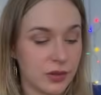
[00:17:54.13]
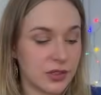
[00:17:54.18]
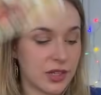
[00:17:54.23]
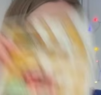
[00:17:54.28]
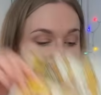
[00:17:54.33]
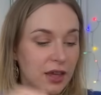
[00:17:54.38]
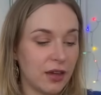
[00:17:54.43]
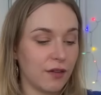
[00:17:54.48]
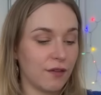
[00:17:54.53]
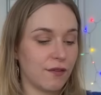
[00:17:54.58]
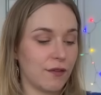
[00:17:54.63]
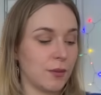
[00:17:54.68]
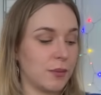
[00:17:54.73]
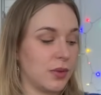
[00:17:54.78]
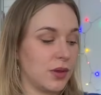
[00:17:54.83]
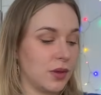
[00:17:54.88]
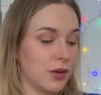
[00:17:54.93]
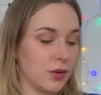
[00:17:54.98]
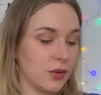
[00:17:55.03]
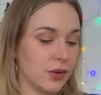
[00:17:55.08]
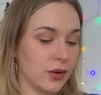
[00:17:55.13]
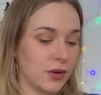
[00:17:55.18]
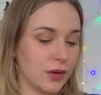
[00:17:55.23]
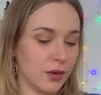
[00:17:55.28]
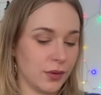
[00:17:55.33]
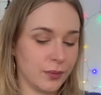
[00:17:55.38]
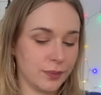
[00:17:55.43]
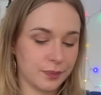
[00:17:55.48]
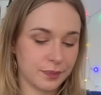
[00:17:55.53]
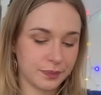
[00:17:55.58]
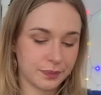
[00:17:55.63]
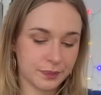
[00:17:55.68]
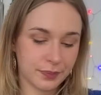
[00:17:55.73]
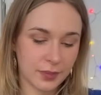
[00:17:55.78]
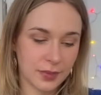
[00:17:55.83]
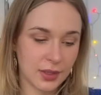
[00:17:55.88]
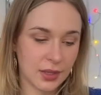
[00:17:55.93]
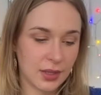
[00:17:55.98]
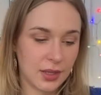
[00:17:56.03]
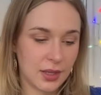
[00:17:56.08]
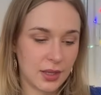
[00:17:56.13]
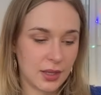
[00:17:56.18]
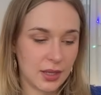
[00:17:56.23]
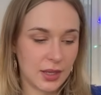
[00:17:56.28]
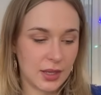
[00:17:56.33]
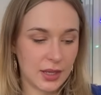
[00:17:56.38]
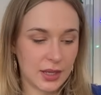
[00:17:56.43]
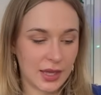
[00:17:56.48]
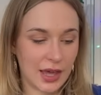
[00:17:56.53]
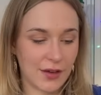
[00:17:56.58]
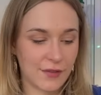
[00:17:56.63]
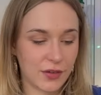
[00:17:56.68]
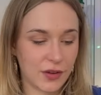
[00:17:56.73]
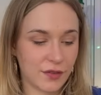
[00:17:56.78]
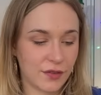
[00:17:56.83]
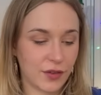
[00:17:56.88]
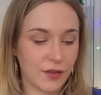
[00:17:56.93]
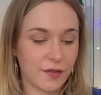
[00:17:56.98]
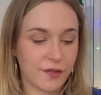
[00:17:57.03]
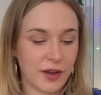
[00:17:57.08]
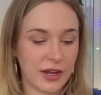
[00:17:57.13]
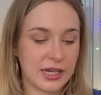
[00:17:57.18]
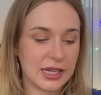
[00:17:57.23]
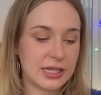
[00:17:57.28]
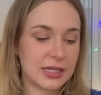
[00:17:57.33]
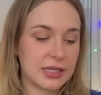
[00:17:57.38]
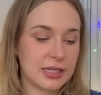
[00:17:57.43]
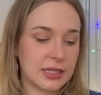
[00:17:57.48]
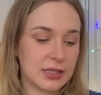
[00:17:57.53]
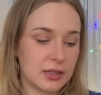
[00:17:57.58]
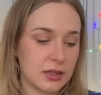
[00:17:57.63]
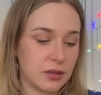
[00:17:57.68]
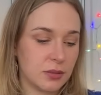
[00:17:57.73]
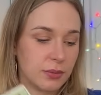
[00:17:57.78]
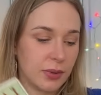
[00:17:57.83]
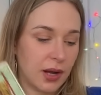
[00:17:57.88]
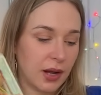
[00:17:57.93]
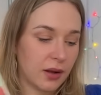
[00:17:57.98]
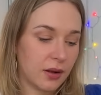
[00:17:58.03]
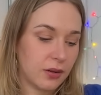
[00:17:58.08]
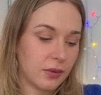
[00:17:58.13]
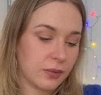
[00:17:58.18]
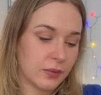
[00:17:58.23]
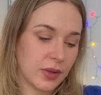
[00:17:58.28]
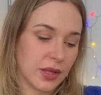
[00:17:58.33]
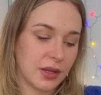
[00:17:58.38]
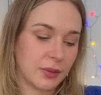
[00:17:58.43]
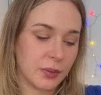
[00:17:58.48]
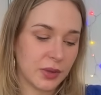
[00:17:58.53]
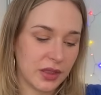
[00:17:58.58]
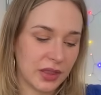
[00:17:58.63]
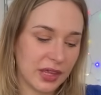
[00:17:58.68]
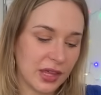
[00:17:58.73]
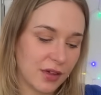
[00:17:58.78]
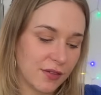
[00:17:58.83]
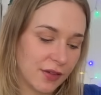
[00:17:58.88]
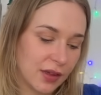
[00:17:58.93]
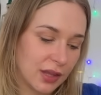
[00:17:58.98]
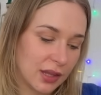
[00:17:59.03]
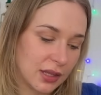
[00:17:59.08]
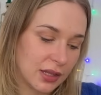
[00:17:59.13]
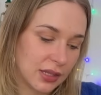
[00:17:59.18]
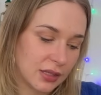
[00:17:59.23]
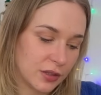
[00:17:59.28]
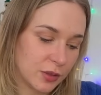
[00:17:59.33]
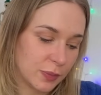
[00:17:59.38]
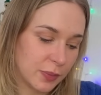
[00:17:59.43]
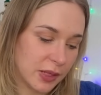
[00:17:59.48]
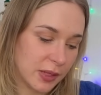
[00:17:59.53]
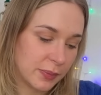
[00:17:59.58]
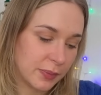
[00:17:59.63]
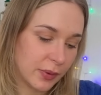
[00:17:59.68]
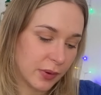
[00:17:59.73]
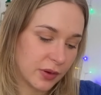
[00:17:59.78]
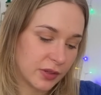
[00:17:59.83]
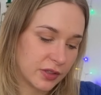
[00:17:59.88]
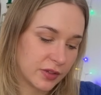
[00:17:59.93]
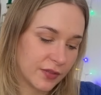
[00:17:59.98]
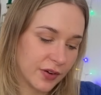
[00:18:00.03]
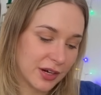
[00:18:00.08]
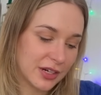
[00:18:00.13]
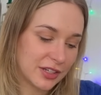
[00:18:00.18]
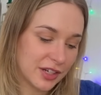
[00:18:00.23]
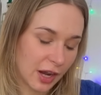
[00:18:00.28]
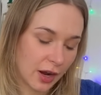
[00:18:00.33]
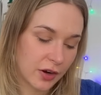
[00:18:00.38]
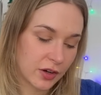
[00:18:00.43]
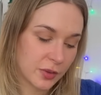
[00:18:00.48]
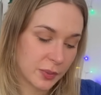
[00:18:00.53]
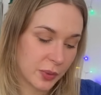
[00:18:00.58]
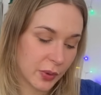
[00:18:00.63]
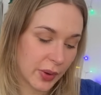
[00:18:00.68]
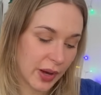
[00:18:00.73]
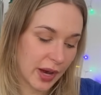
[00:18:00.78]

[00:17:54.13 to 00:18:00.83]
taking from you, you know? Careful of your finances as well, like with giving to people. It's a very charitable